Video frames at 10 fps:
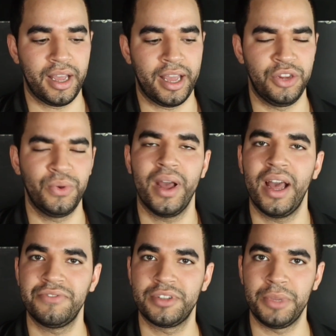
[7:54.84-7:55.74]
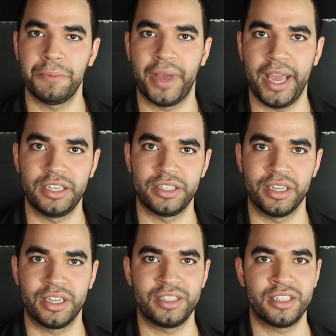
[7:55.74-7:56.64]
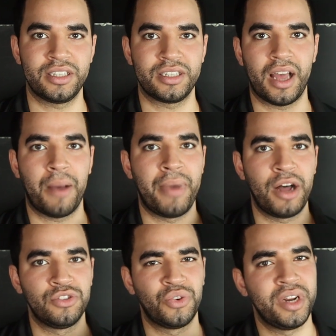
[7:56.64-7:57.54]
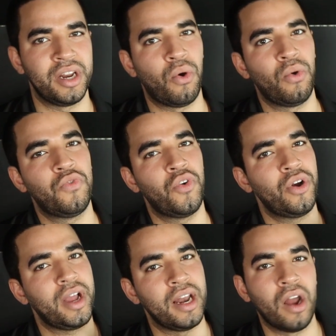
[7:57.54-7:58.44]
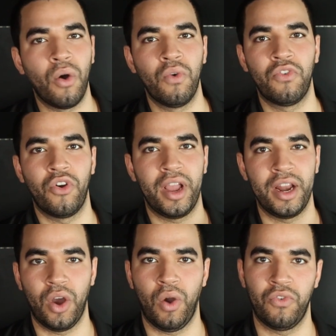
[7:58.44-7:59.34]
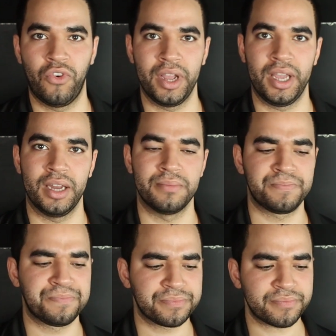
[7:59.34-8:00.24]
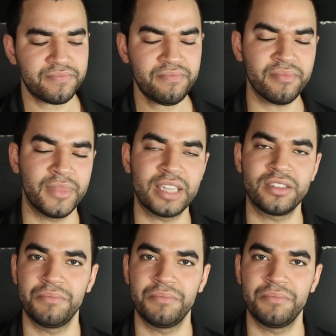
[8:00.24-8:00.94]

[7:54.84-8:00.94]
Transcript: And you have to be patient because it's about doing it over and over and over again. That's